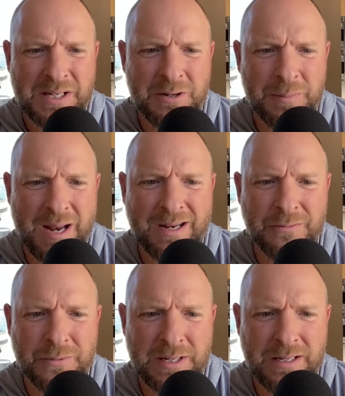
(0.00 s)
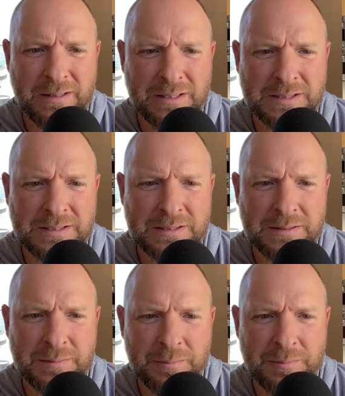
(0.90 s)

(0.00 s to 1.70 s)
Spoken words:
I go back and read this